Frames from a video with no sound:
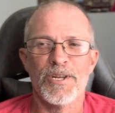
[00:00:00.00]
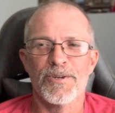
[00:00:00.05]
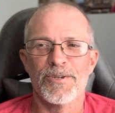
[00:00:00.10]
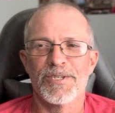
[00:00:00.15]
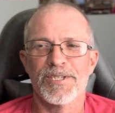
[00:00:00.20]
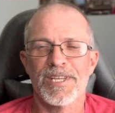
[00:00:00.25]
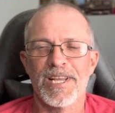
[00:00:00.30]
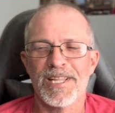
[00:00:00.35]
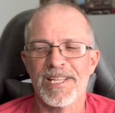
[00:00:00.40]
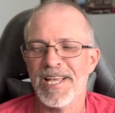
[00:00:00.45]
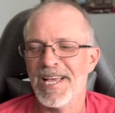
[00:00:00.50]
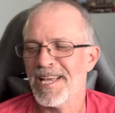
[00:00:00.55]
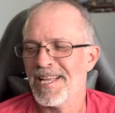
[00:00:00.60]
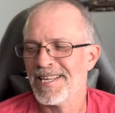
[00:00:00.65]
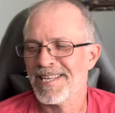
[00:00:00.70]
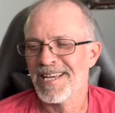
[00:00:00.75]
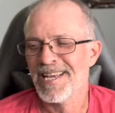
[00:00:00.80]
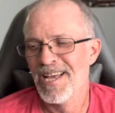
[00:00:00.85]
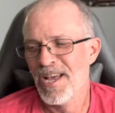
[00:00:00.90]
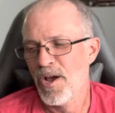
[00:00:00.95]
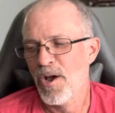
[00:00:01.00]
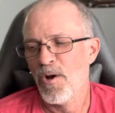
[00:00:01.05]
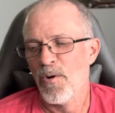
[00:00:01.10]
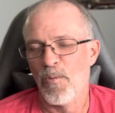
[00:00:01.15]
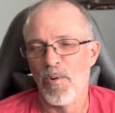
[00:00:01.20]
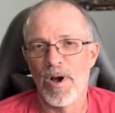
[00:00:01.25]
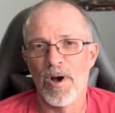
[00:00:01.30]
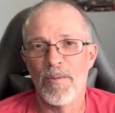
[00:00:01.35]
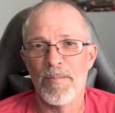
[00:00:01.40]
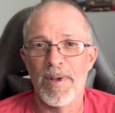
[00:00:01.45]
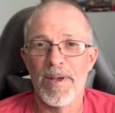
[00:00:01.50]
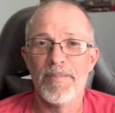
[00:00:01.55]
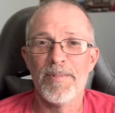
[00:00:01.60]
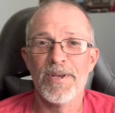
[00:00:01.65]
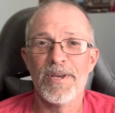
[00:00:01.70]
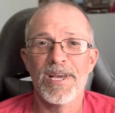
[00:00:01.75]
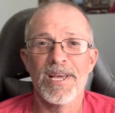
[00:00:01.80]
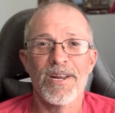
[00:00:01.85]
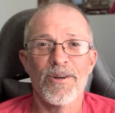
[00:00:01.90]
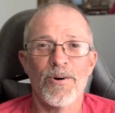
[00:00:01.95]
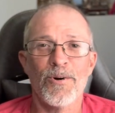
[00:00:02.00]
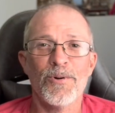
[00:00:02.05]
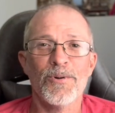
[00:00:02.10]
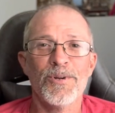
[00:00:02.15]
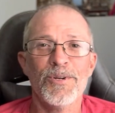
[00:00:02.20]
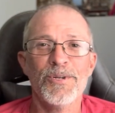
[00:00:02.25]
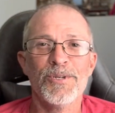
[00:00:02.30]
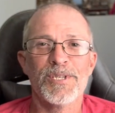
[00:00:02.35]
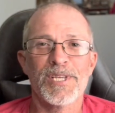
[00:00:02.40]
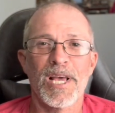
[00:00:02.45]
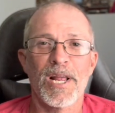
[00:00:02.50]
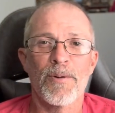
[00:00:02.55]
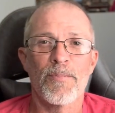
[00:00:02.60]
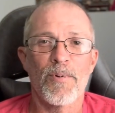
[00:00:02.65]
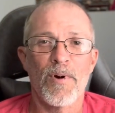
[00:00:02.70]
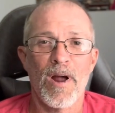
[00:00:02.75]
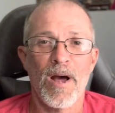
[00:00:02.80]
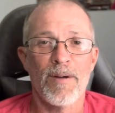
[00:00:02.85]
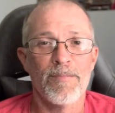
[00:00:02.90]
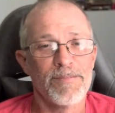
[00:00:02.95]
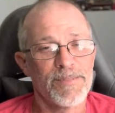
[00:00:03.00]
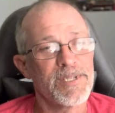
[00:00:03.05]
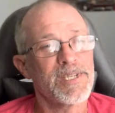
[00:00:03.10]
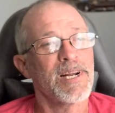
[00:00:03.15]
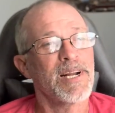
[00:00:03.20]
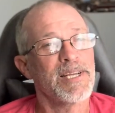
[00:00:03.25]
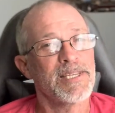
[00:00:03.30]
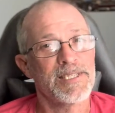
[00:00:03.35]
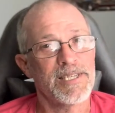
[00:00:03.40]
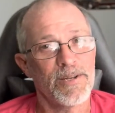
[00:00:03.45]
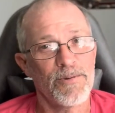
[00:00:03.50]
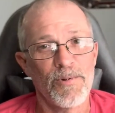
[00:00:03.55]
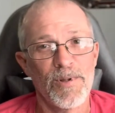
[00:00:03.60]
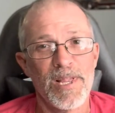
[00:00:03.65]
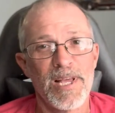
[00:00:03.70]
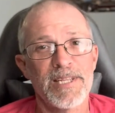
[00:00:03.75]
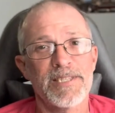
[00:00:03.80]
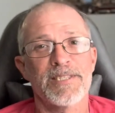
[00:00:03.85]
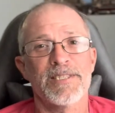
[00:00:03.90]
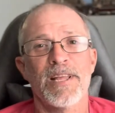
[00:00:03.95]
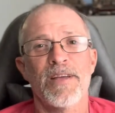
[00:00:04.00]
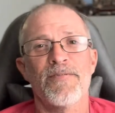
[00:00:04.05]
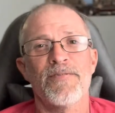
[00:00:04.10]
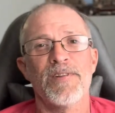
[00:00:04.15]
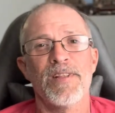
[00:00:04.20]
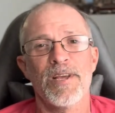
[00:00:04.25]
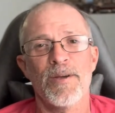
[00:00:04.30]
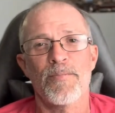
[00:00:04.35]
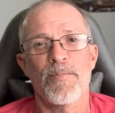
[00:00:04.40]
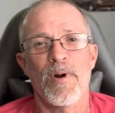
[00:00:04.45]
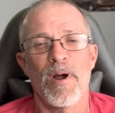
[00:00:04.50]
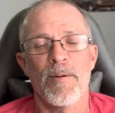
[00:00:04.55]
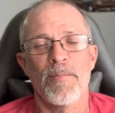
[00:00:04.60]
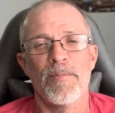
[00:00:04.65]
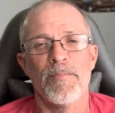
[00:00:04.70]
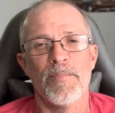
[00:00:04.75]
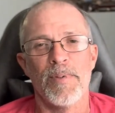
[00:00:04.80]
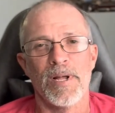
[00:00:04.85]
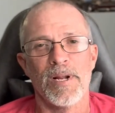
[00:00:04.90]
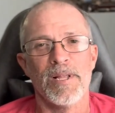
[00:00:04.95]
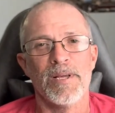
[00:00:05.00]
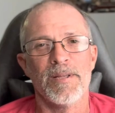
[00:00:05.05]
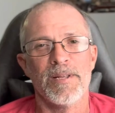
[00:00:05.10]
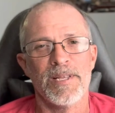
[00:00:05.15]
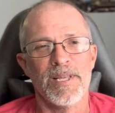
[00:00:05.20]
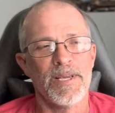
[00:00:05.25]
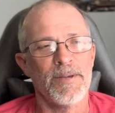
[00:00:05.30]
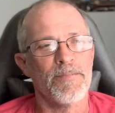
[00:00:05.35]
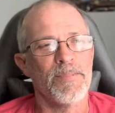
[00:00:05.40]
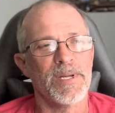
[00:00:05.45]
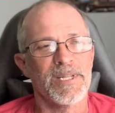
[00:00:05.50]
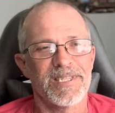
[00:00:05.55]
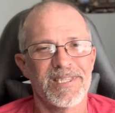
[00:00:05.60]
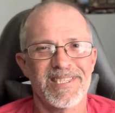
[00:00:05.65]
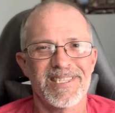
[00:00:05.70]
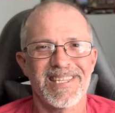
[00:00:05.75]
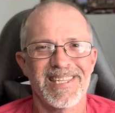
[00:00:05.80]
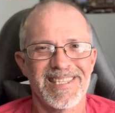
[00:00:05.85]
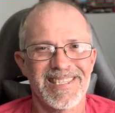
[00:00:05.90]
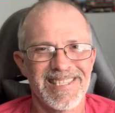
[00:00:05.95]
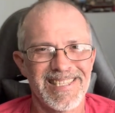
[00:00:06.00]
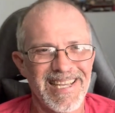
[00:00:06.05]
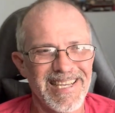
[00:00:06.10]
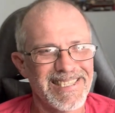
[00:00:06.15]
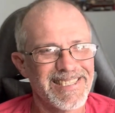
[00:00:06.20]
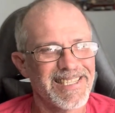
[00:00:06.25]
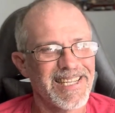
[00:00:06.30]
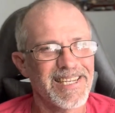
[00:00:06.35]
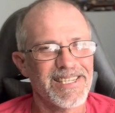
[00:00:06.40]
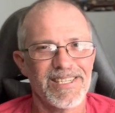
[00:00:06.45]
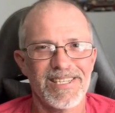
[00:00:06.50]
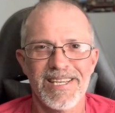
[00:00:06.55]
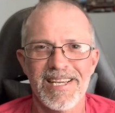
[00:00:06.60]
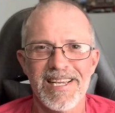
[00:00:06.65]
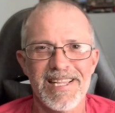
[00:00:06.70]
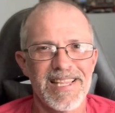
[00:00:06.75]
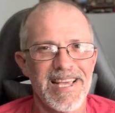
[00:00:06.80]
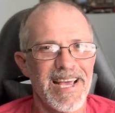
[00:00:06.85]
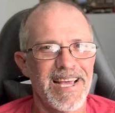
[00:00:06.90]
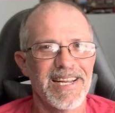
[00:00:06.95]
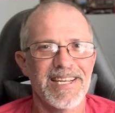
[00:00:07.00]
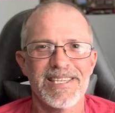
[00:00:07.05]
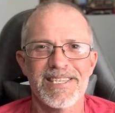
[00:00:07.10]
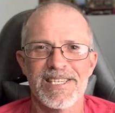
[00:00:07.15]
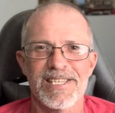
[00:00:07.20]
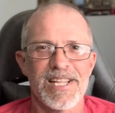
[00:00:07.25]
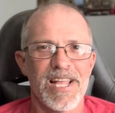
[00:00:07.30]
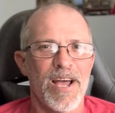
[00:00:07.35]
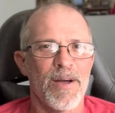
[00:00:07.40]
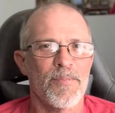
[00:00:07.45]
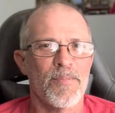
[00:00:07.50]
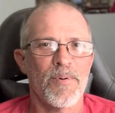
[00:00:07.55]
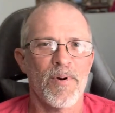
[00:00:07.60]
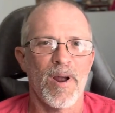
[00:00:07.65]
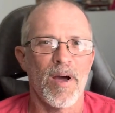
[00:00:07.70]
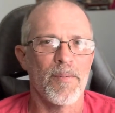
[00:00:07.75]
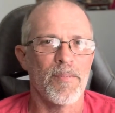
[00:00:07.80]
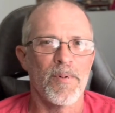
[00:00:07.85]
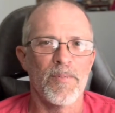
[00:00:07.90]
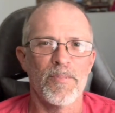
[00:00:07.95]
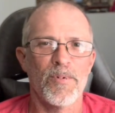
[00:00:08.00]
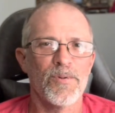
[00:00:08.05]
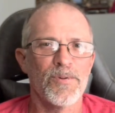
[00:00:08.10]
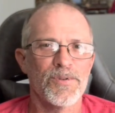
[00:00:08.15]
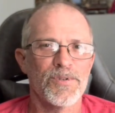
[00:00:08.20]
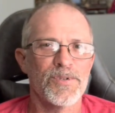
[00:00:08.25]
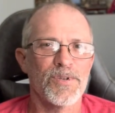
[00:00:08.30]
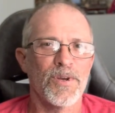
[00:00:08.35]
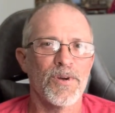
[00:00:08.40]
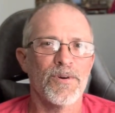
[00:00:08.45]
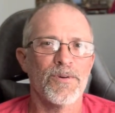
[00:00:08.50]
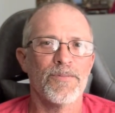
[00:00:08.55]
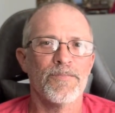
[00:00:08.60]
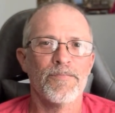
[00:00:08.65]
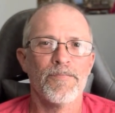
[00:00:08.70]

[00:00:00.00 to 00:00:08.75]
said that, well, maybe you get a whole new set of problems. And I said, well, that's definitely a probability, but statistically that is not probable. So